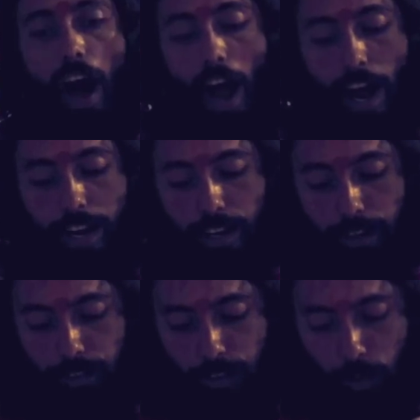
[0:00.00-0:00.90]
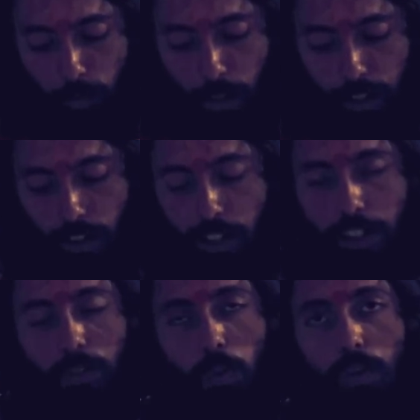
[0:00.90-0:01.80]
I
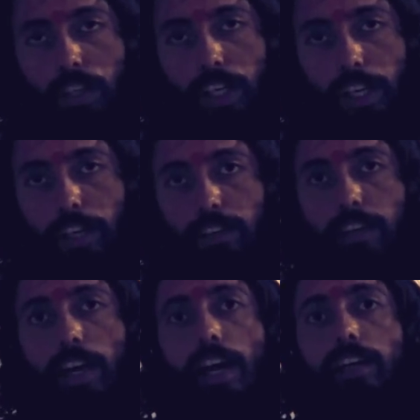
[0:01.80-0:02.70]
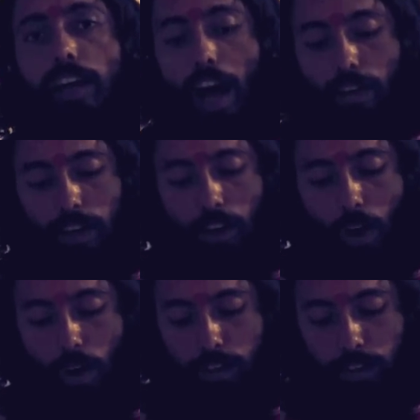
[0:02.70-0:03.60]
personally took care that I will
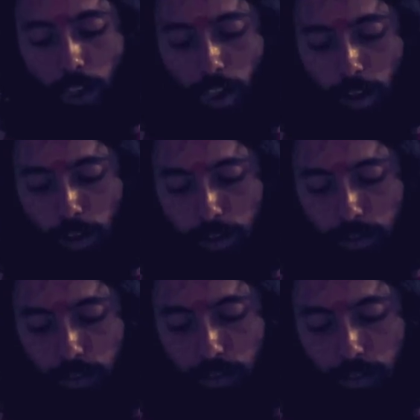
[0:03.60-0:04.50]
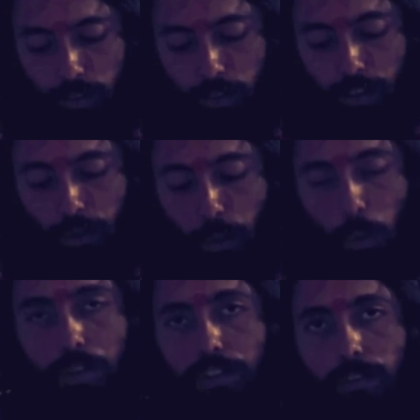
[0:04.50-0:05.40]
not
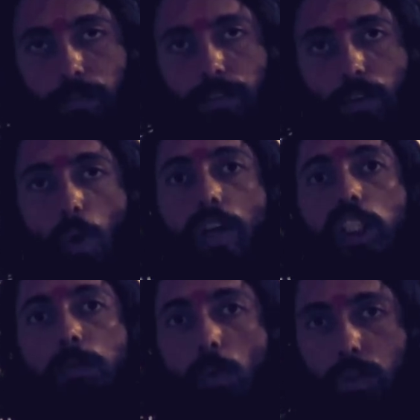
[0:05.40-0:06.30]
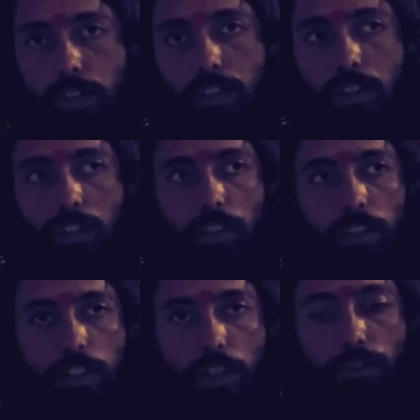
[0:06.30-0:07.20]
use or expose
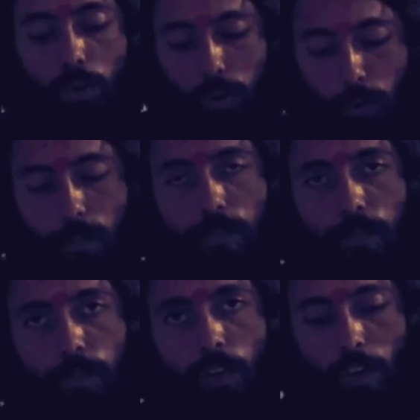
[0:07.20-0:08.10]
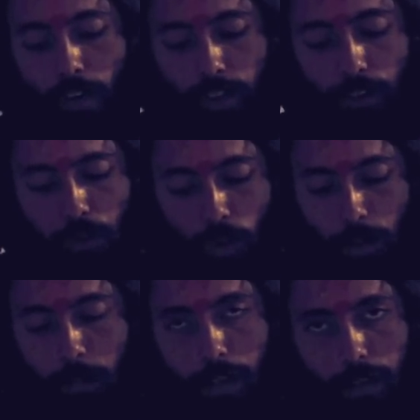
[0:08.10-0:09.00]
their photo, their phone
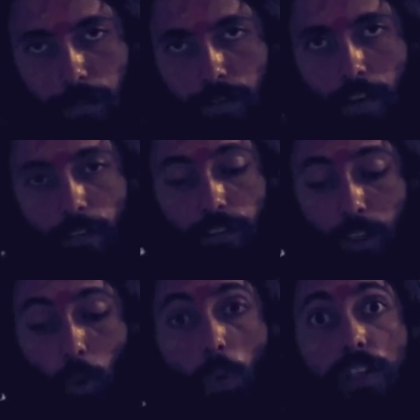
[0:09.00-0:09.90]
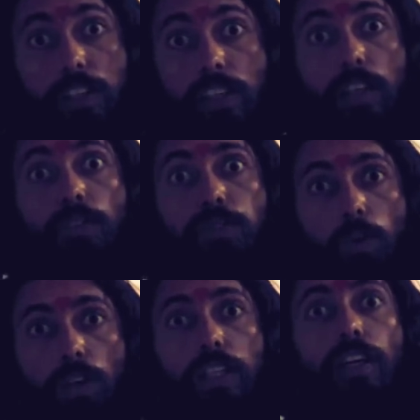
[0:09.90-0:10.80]
number, their original
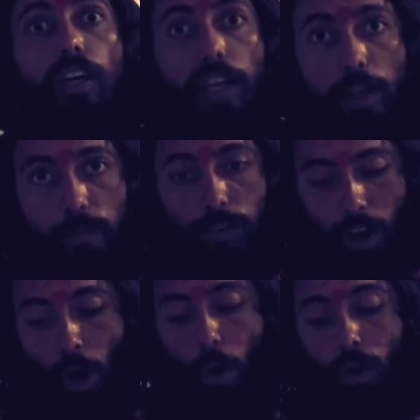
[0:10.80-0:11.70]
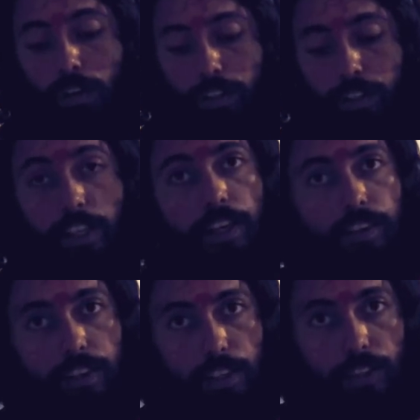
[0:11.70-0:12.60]
full legal name, or their
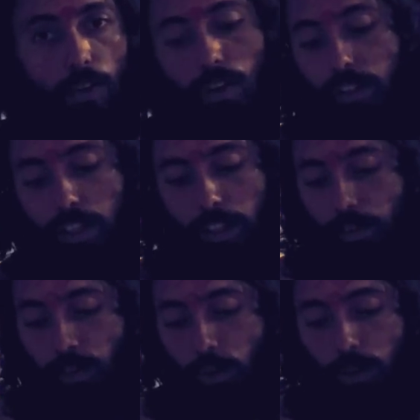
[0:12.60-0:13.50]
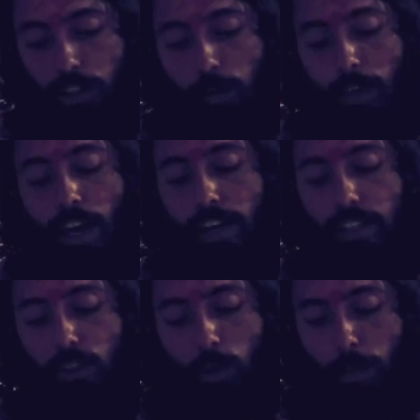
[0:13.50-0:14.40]
address, or their email
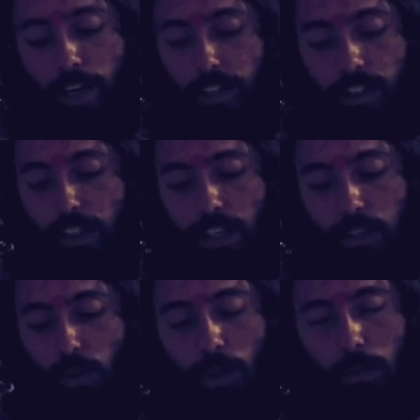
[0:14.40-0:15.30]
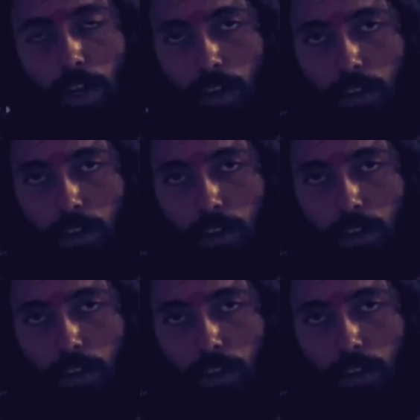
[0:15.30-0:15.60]
ID, or bank details, or